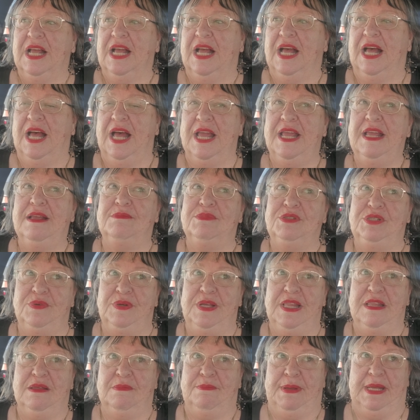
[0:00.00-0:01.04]
I am
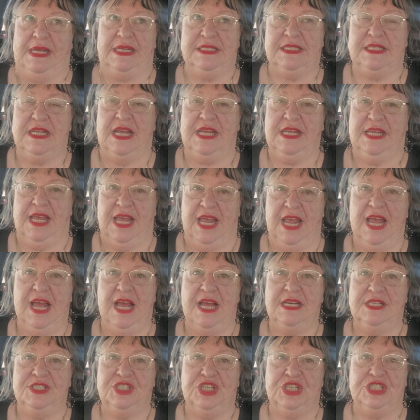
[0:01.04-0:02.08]
doing the best I
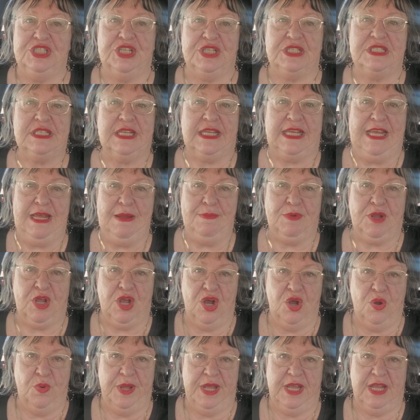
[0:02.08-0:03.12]
can to just keep
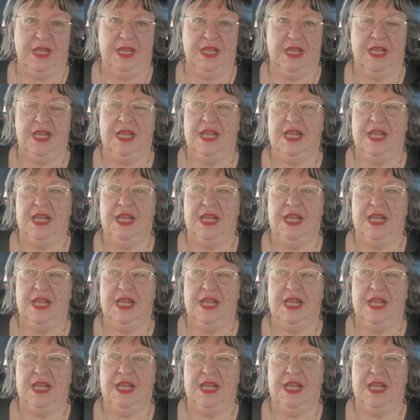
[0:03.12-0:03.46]
going.